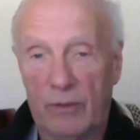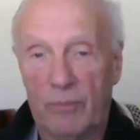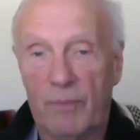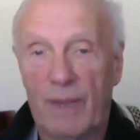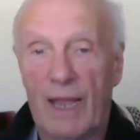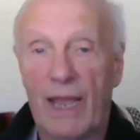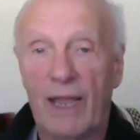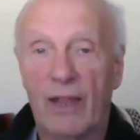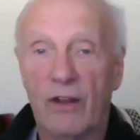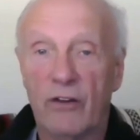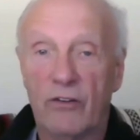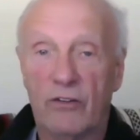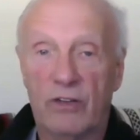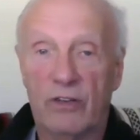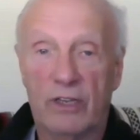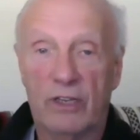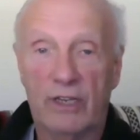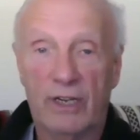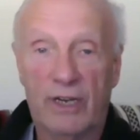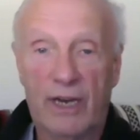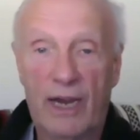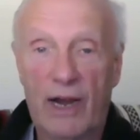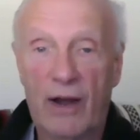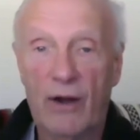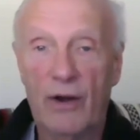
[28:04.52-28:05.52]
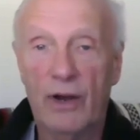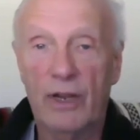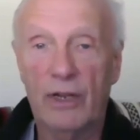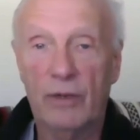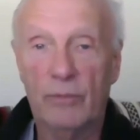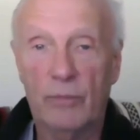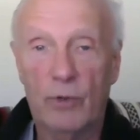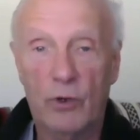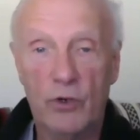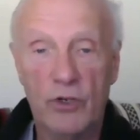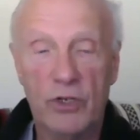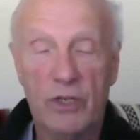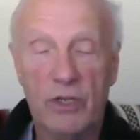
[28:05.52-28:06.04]
baggage that they're carrying
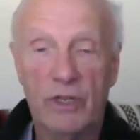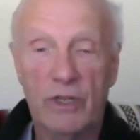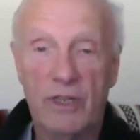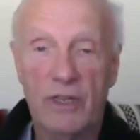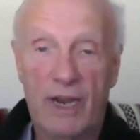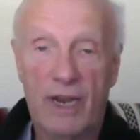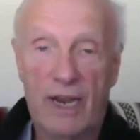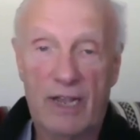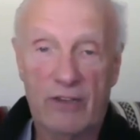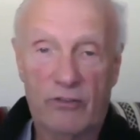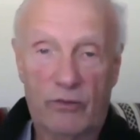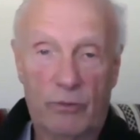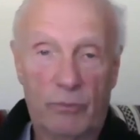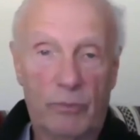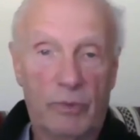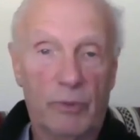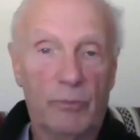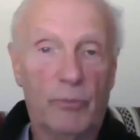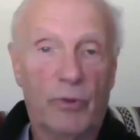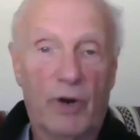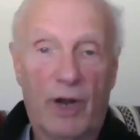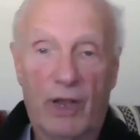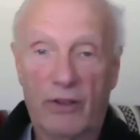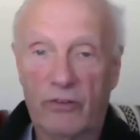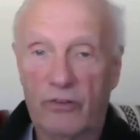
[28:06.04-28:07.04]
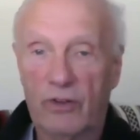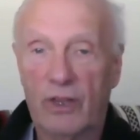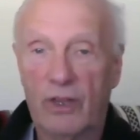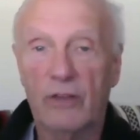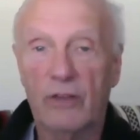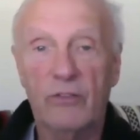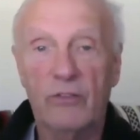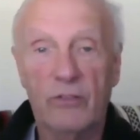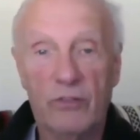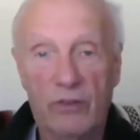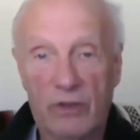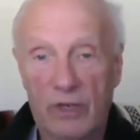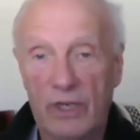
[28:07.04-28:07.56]
emotionally that hasn't been
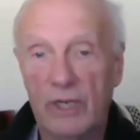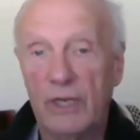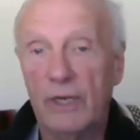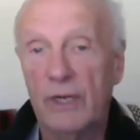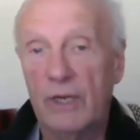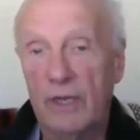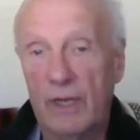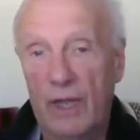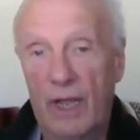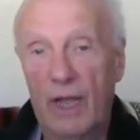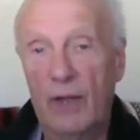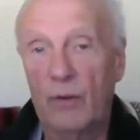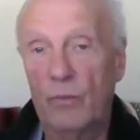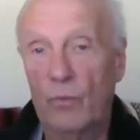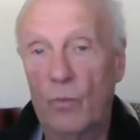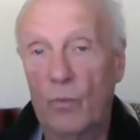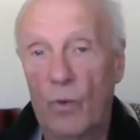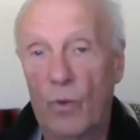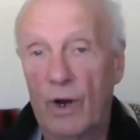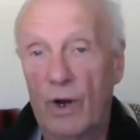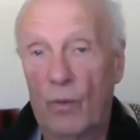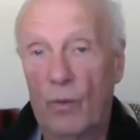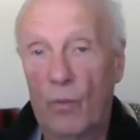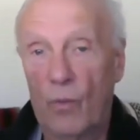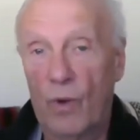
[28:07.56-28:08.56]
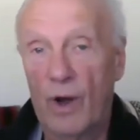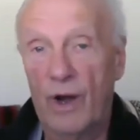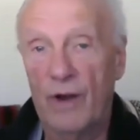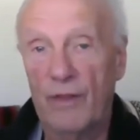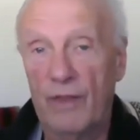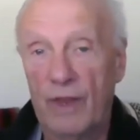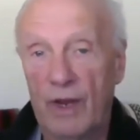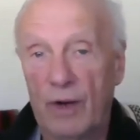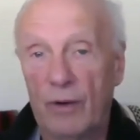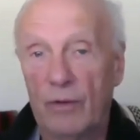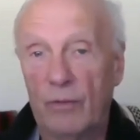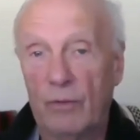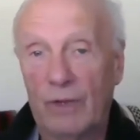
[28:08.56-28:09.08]
processed, and where
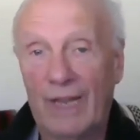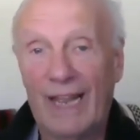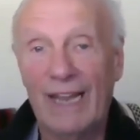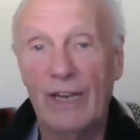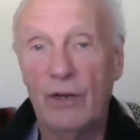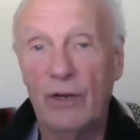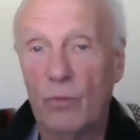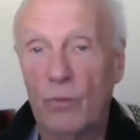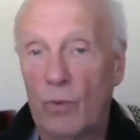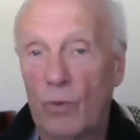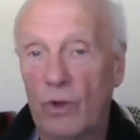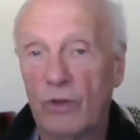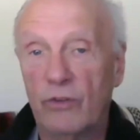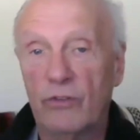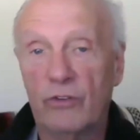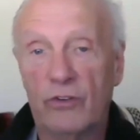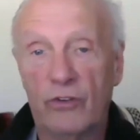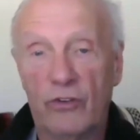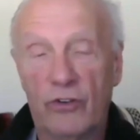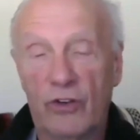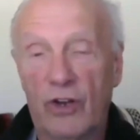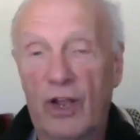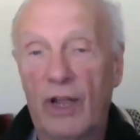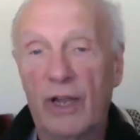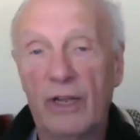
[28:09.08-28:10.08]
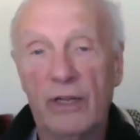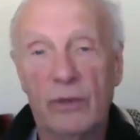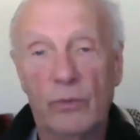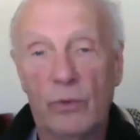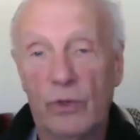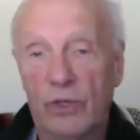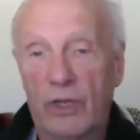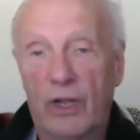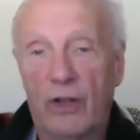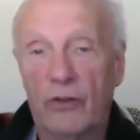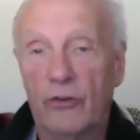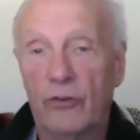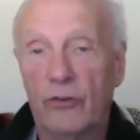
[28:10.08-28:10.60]
their light wants to shine,
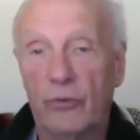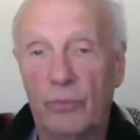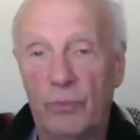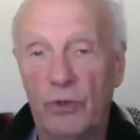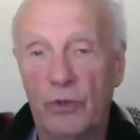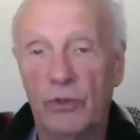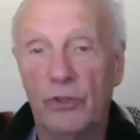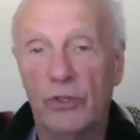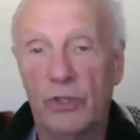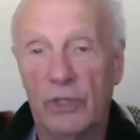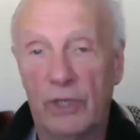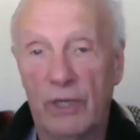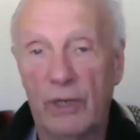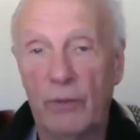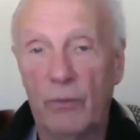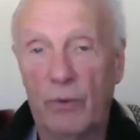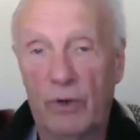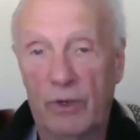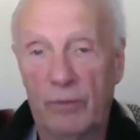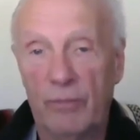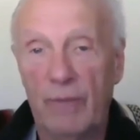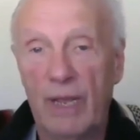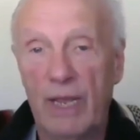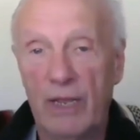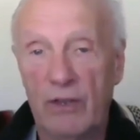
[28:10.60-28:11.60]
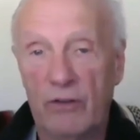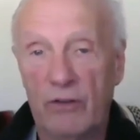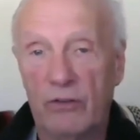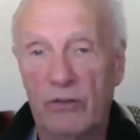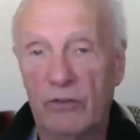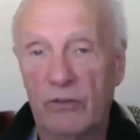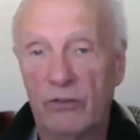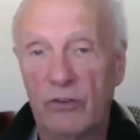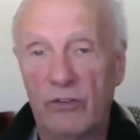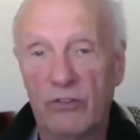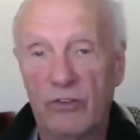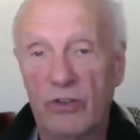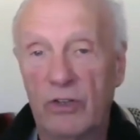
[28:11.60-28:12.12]
what contribution they want to make.
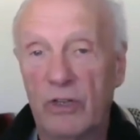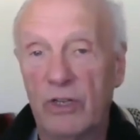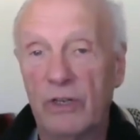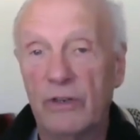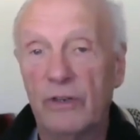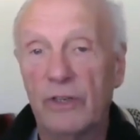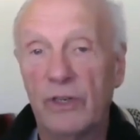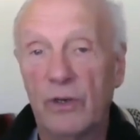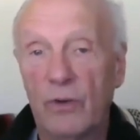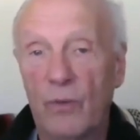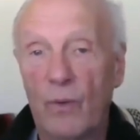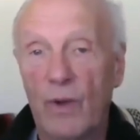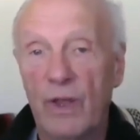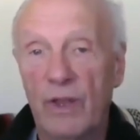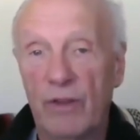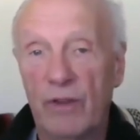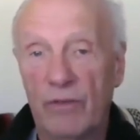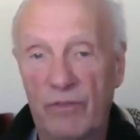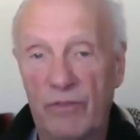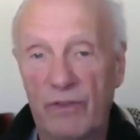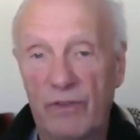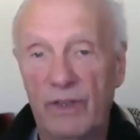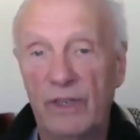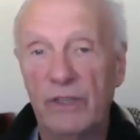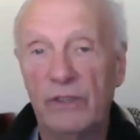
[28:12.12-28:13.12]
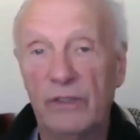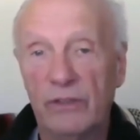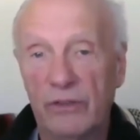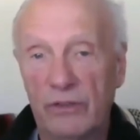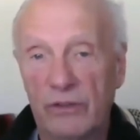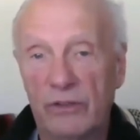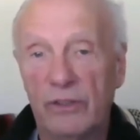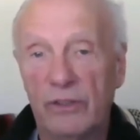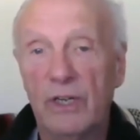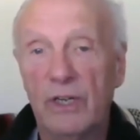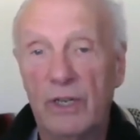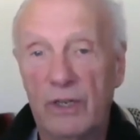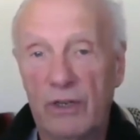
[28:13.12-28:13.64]
So just clearing away the field
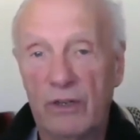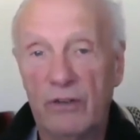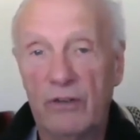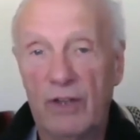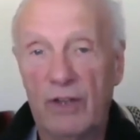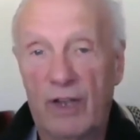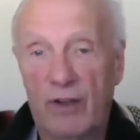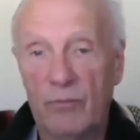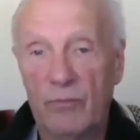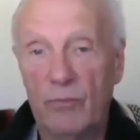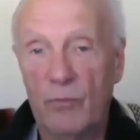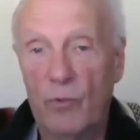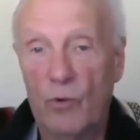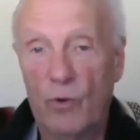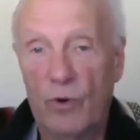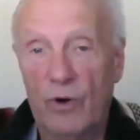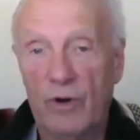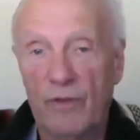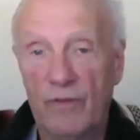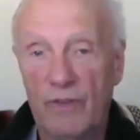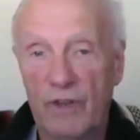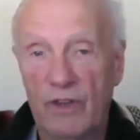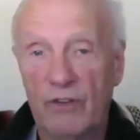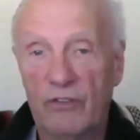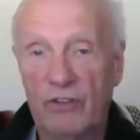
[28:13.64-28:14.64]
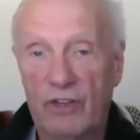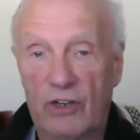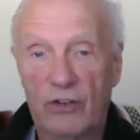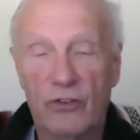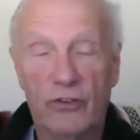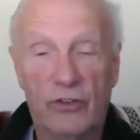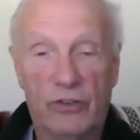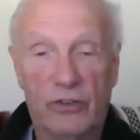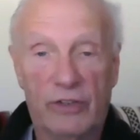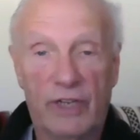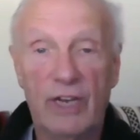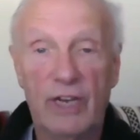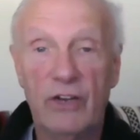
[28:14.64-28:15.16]
to have more of the
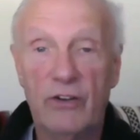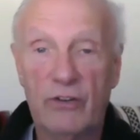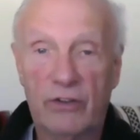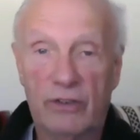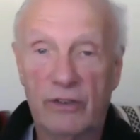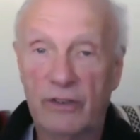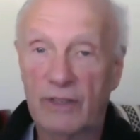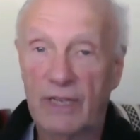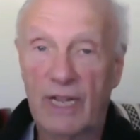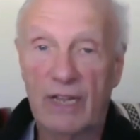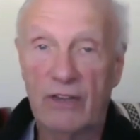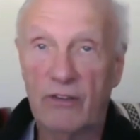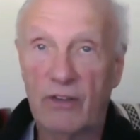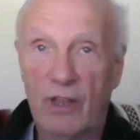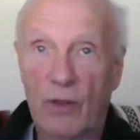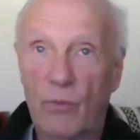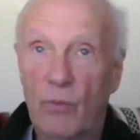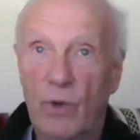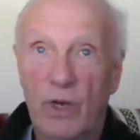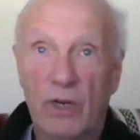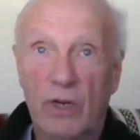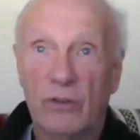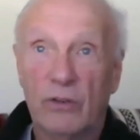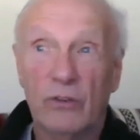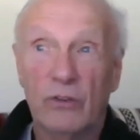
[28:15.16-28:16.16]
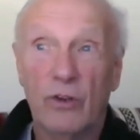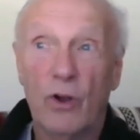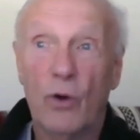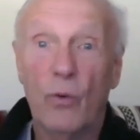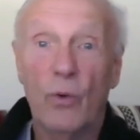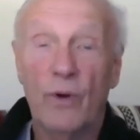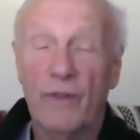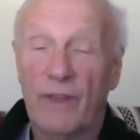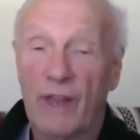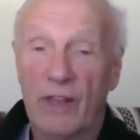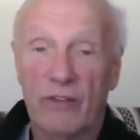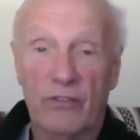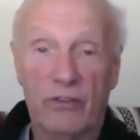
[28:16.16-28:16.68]
essential nature, and we don't know
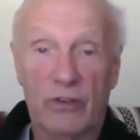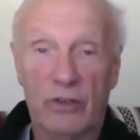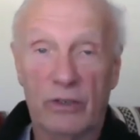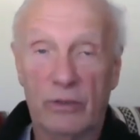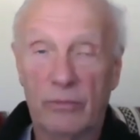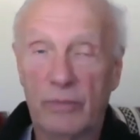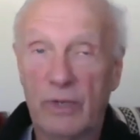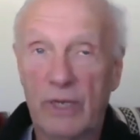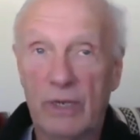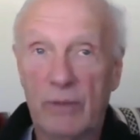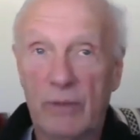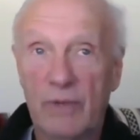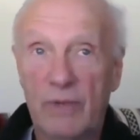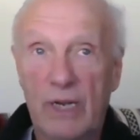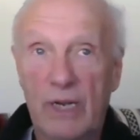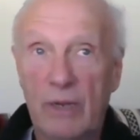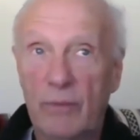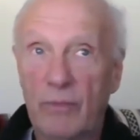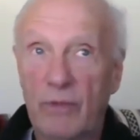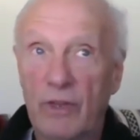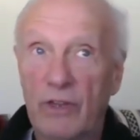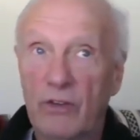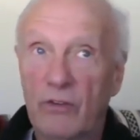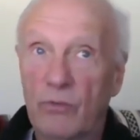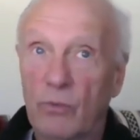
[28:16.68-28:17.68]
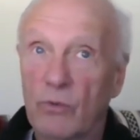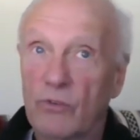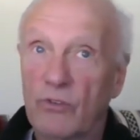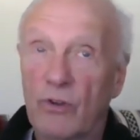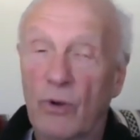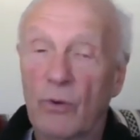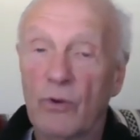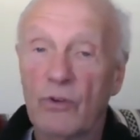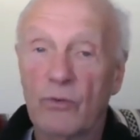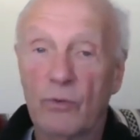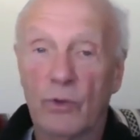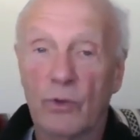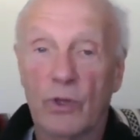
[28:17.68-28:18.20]
where that's going to be. Emily's was
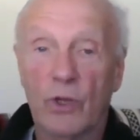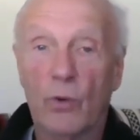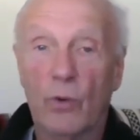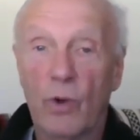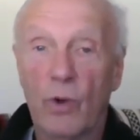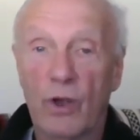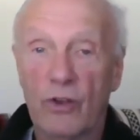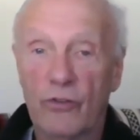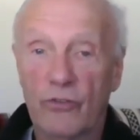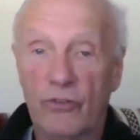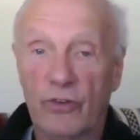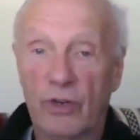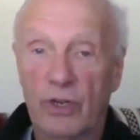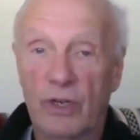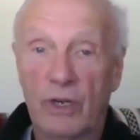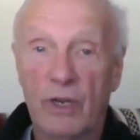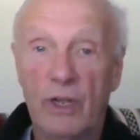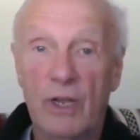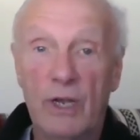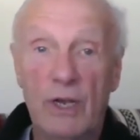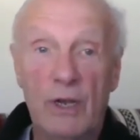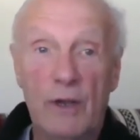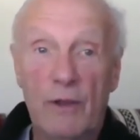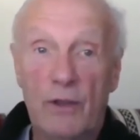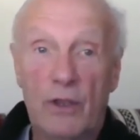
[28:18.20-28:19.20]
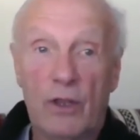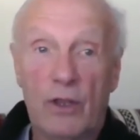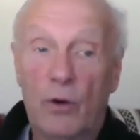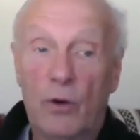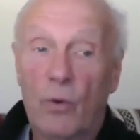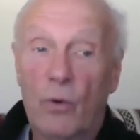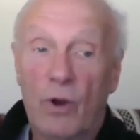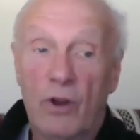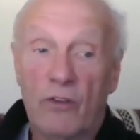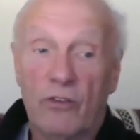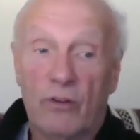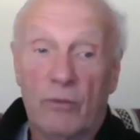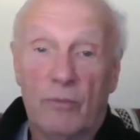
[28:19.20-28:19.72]
always the question,
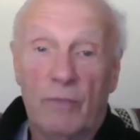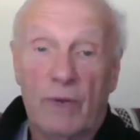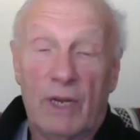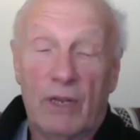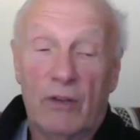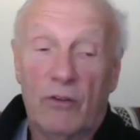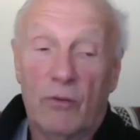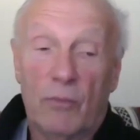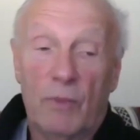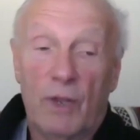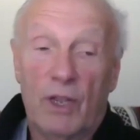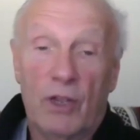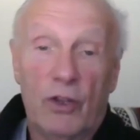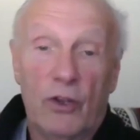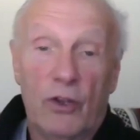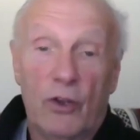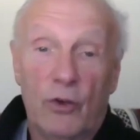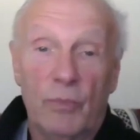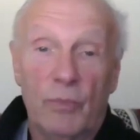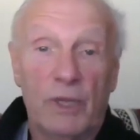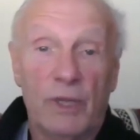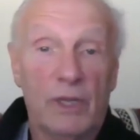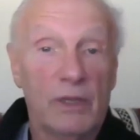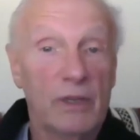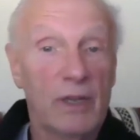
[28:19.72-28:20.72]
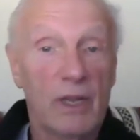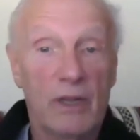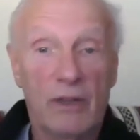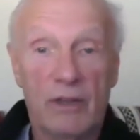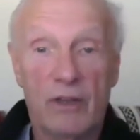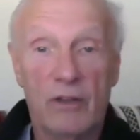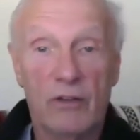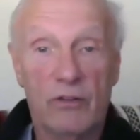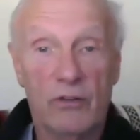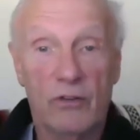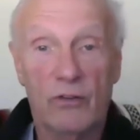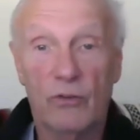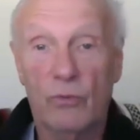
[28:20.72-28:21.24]
what does it mean to be a human? And
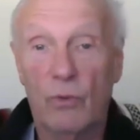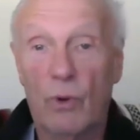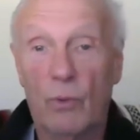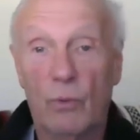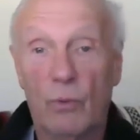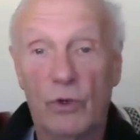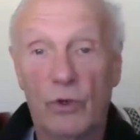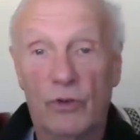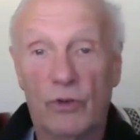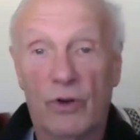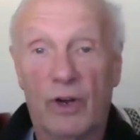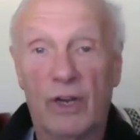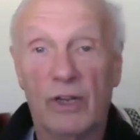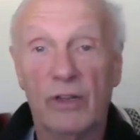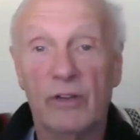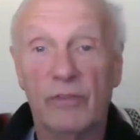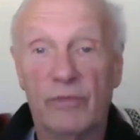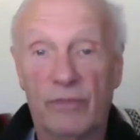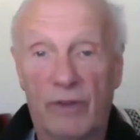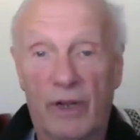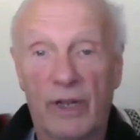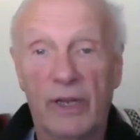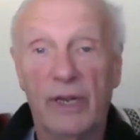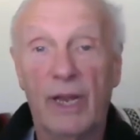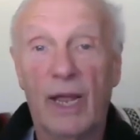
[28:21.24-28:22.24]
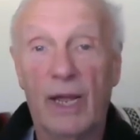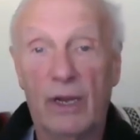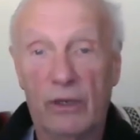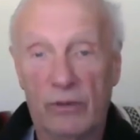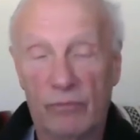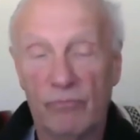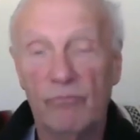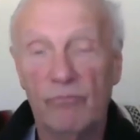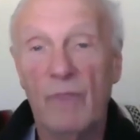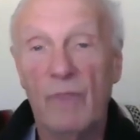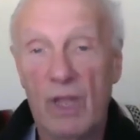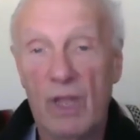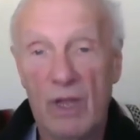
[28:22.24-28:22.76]
this is what we're trying to find out.